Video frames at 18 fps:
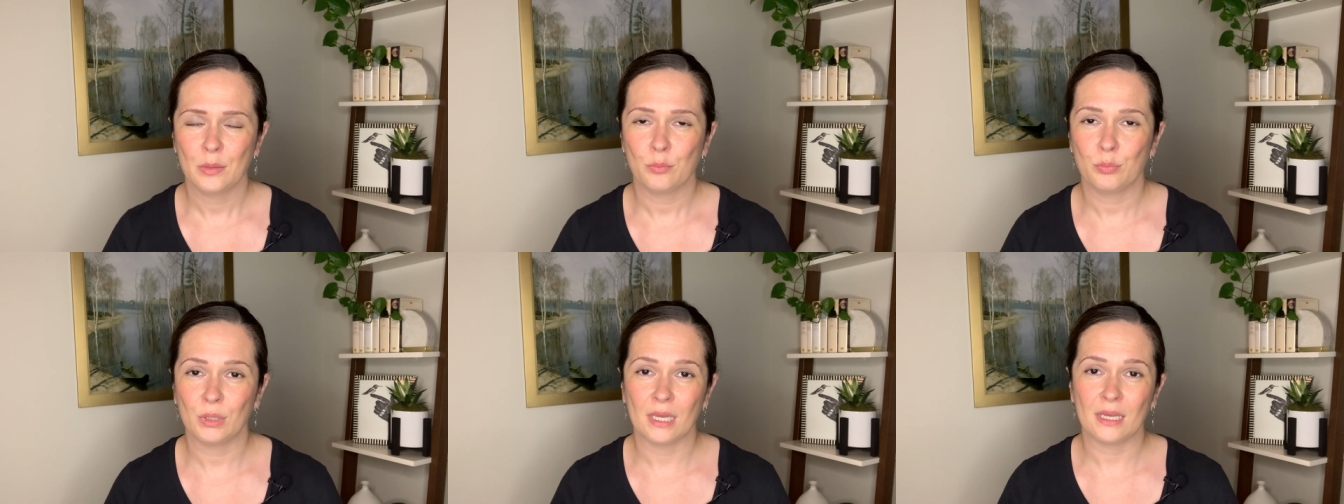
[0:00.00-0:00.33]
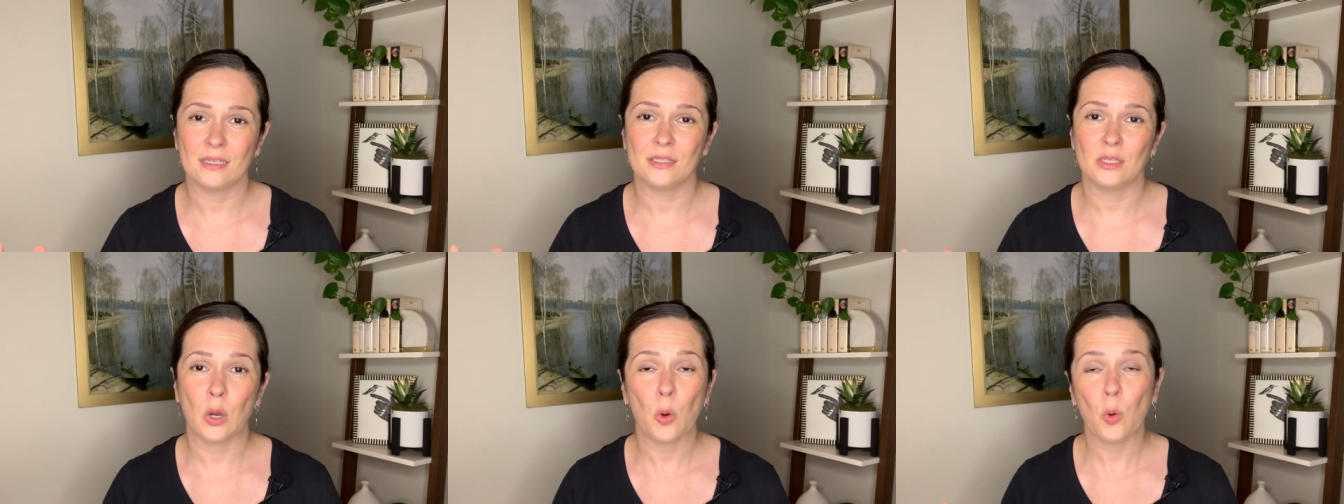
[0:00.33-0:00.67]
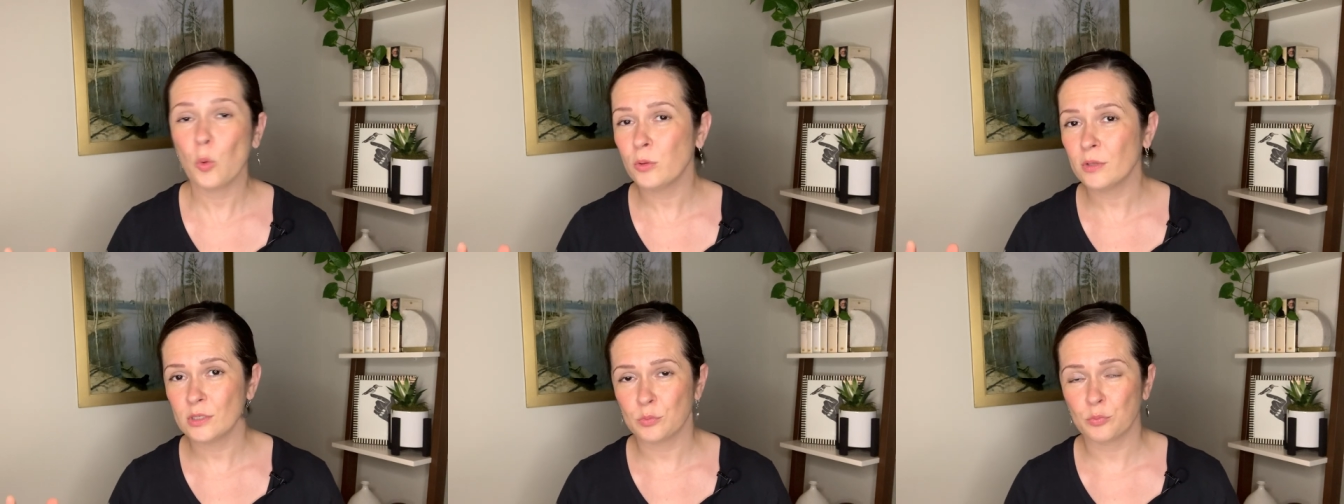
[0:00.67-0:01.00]
plus
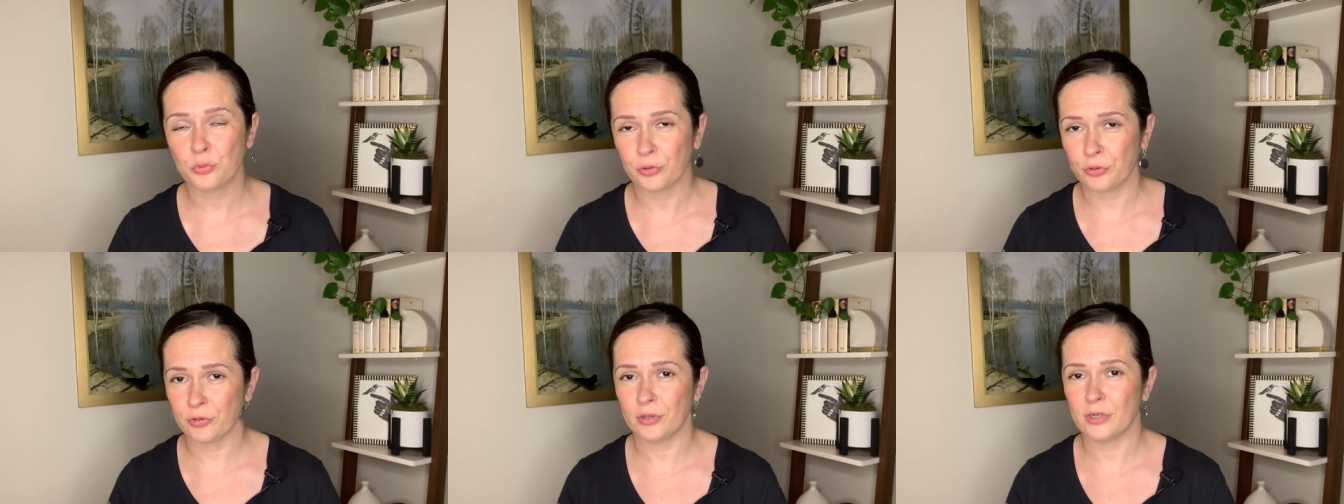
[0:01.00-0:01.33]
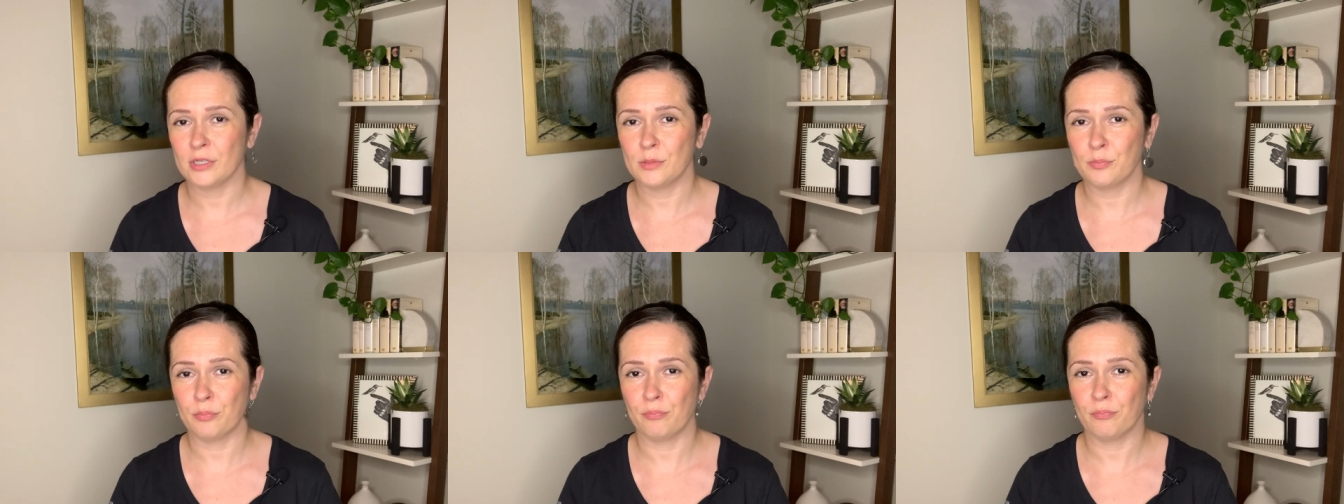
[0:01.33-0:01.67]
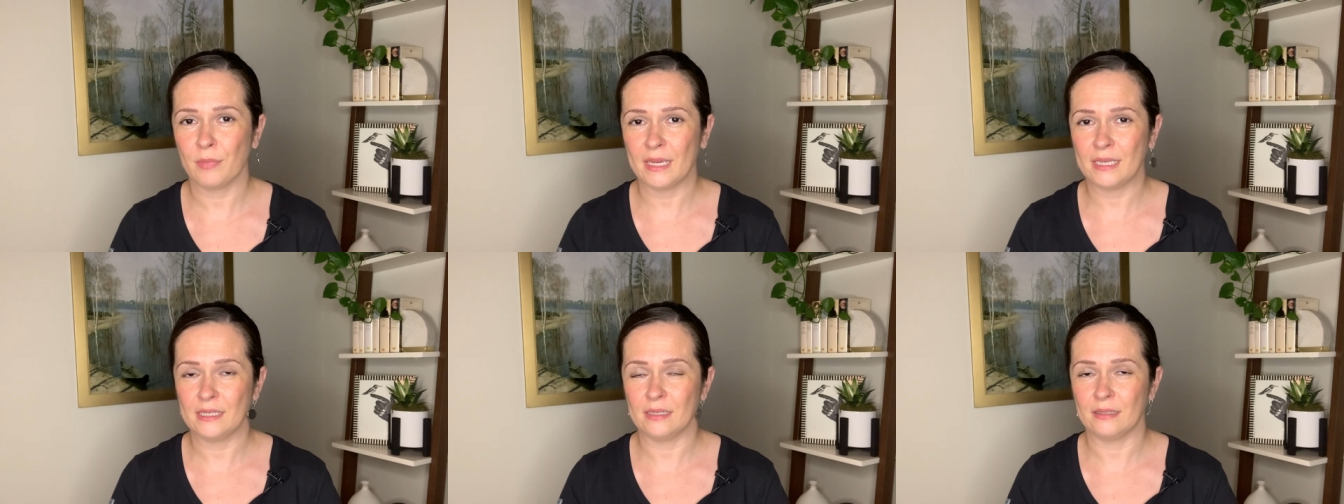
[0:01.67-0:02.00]
all these breweries
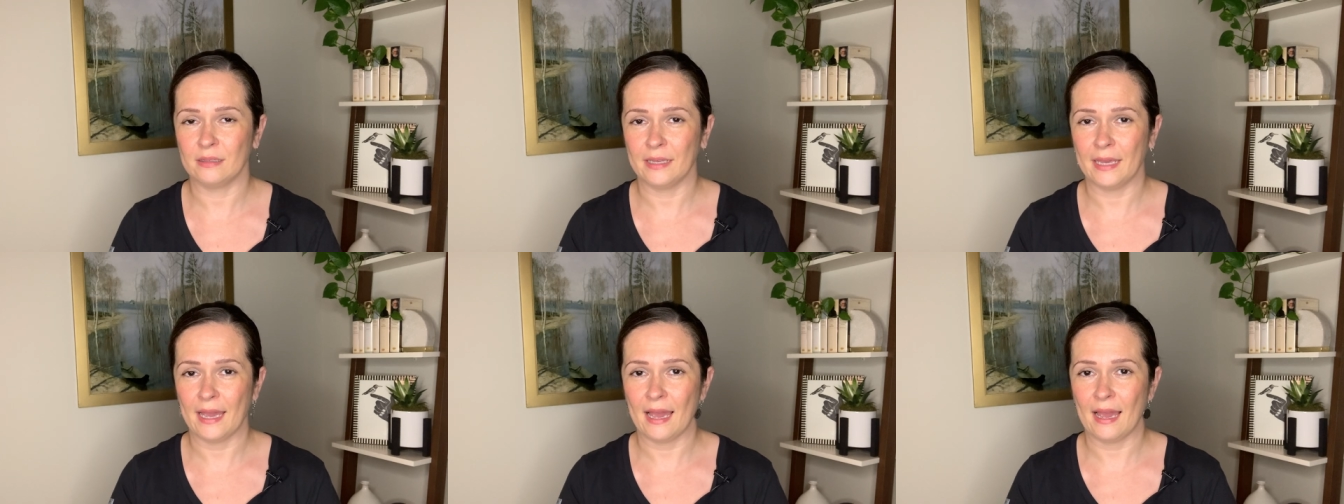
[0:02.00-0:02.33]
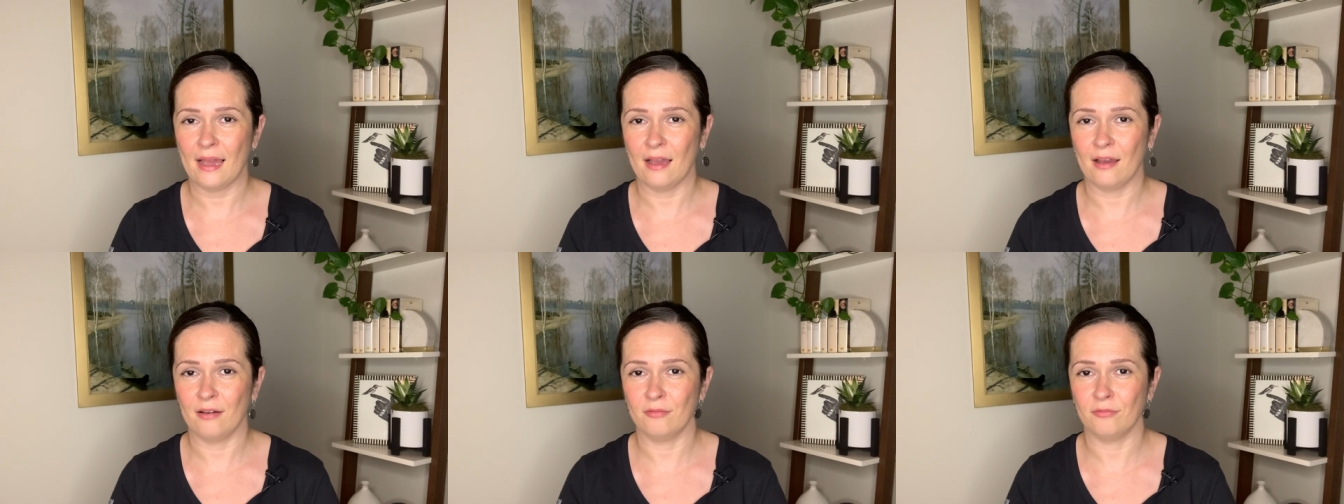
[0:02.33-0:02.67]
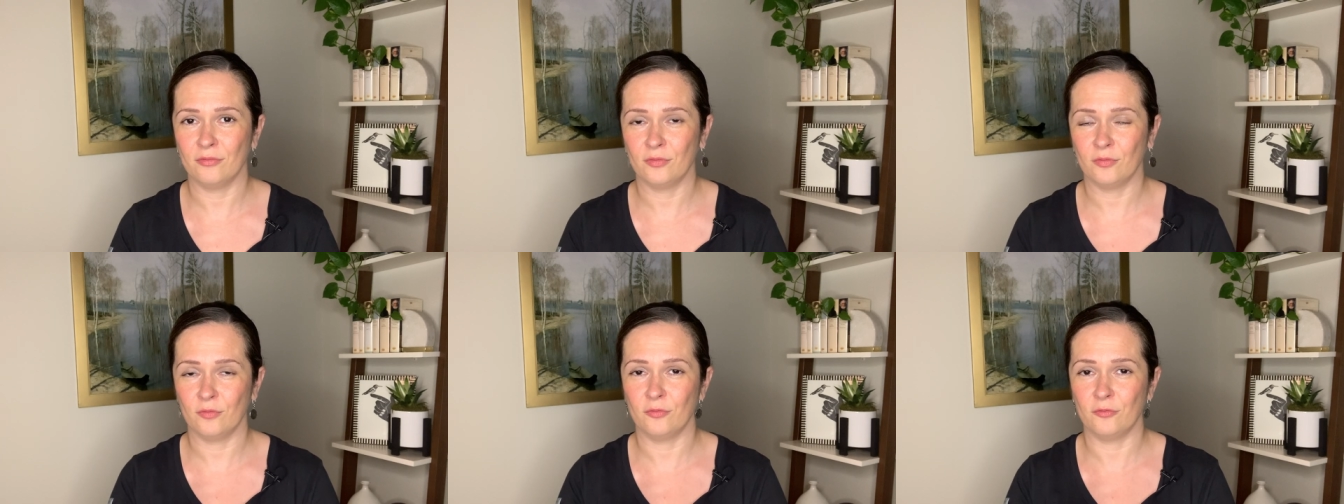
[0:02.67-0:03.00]
basically have
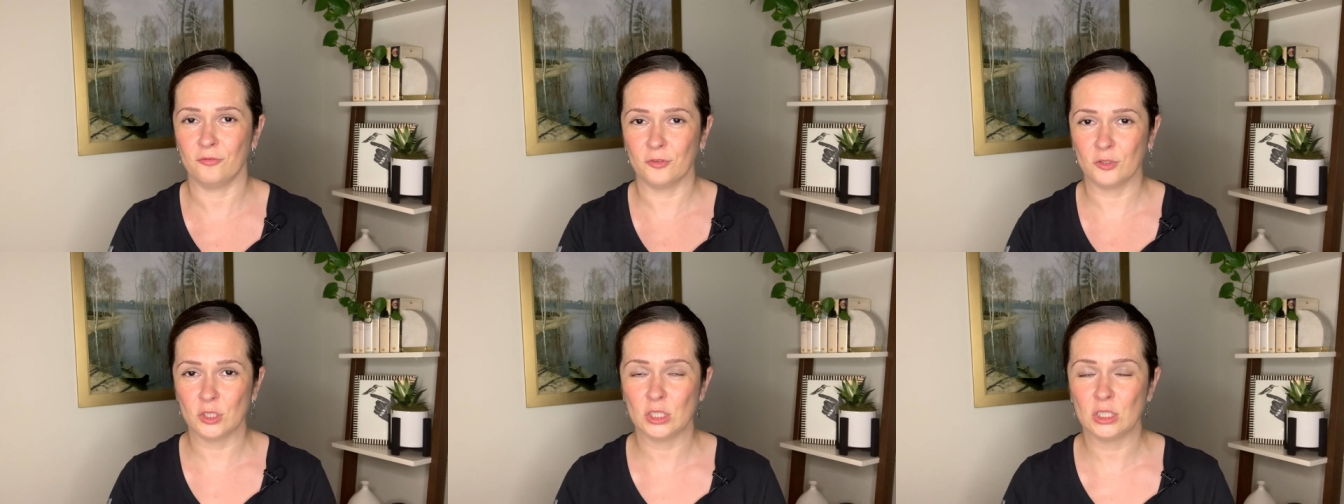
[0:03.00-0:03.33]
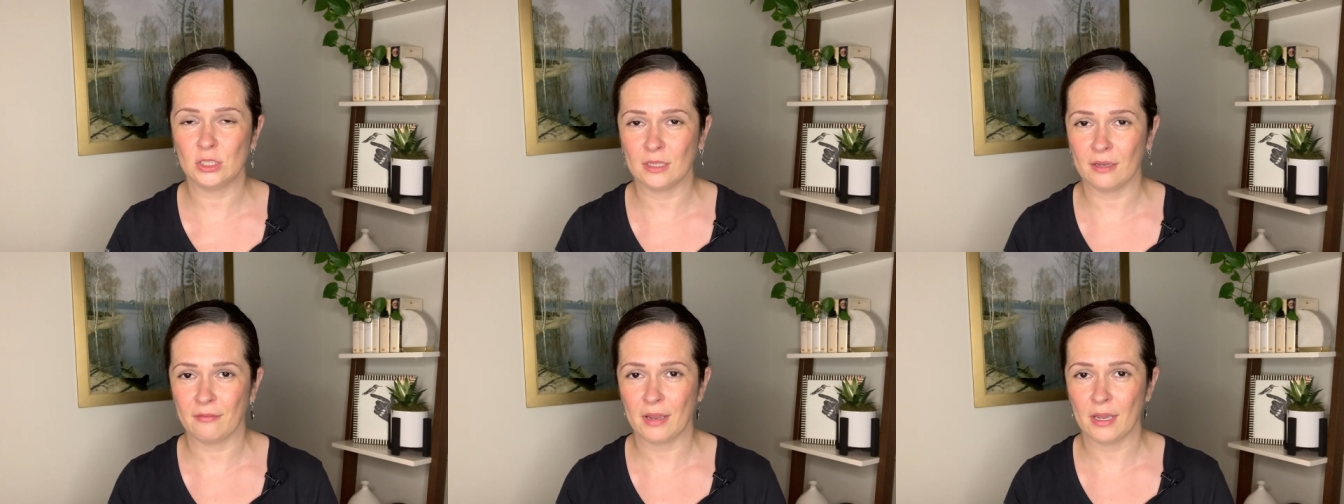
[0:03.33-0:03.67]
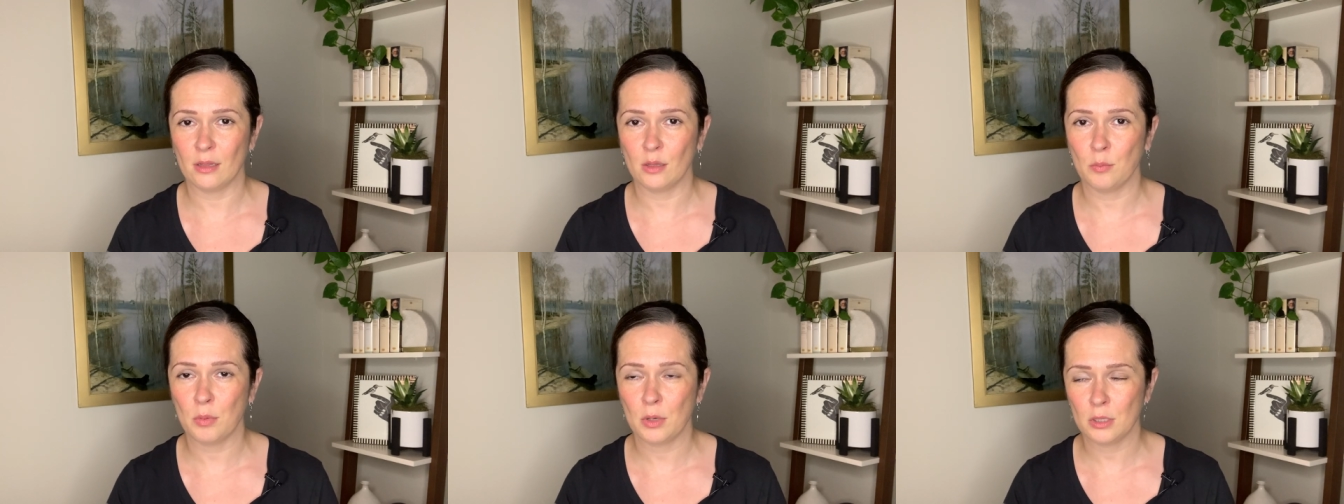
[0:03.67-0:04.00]
food
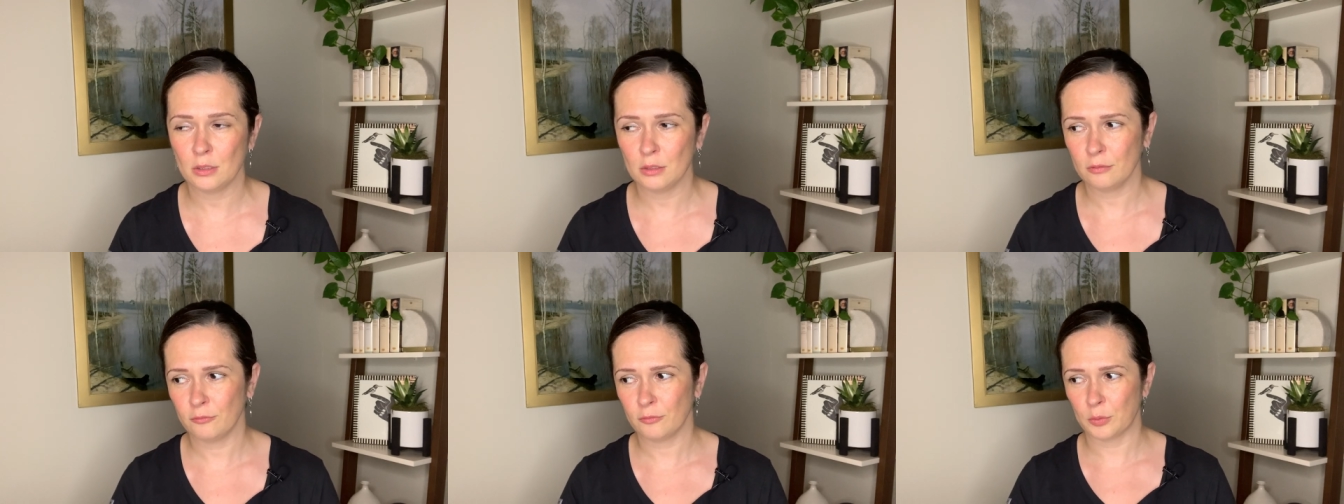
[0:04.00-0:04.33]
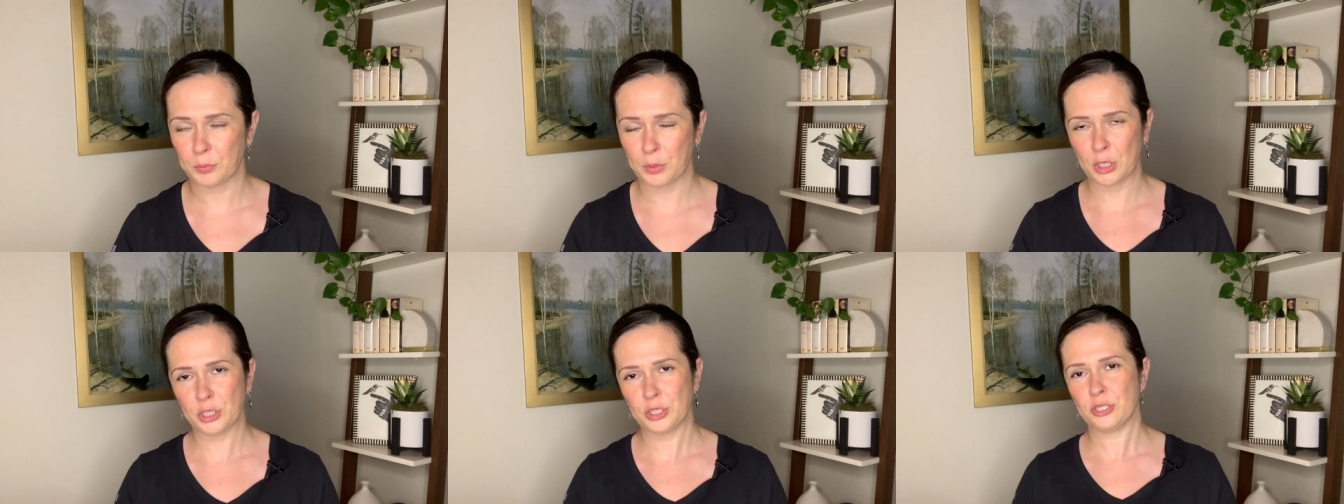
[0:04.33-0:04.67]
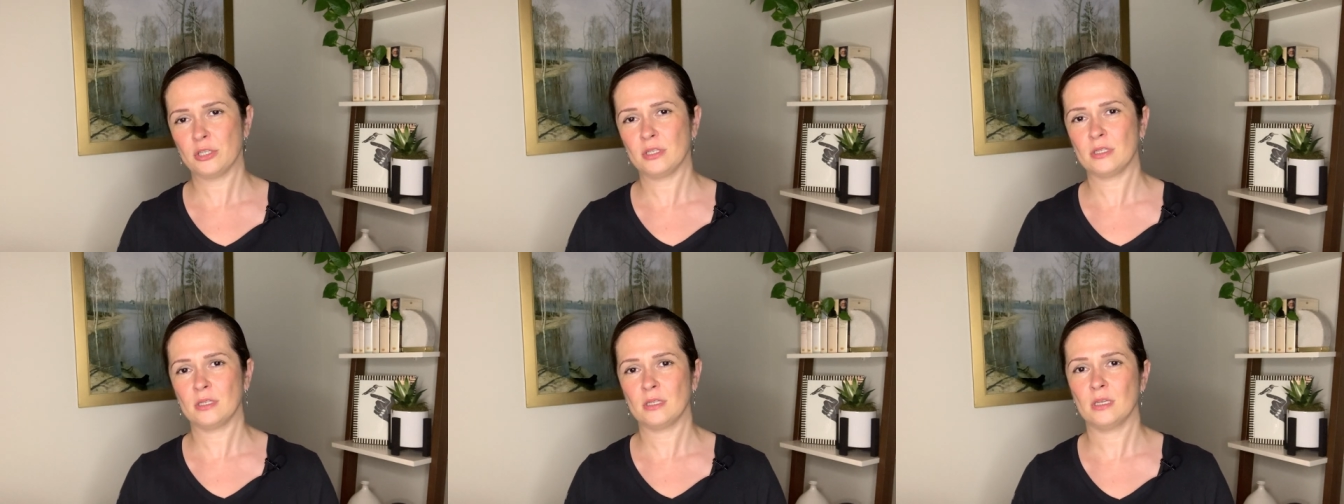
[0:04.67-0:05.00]
available for
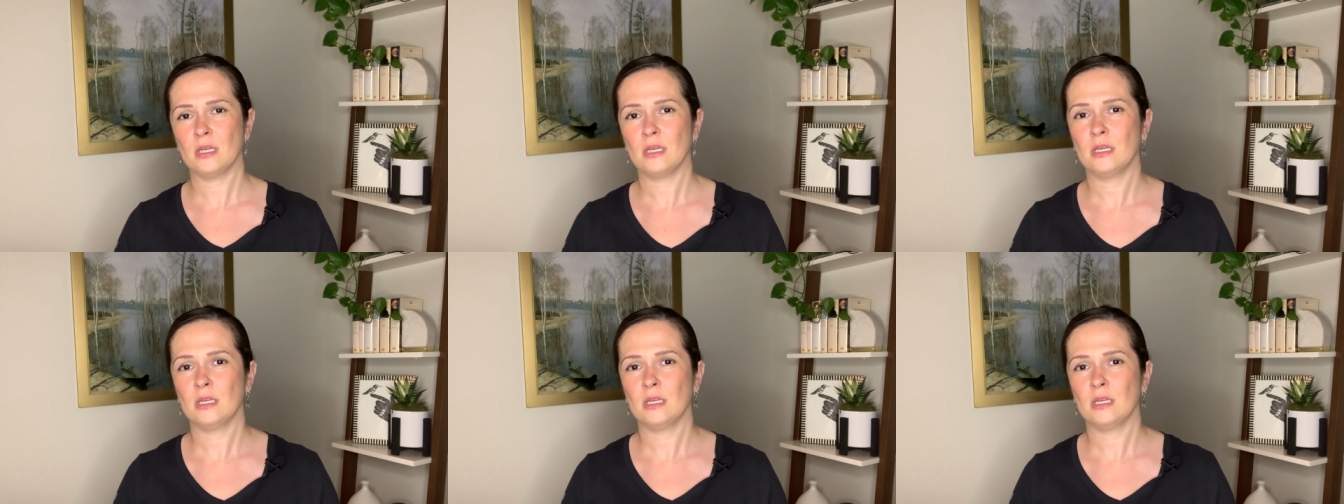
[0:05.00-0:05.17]
purchase.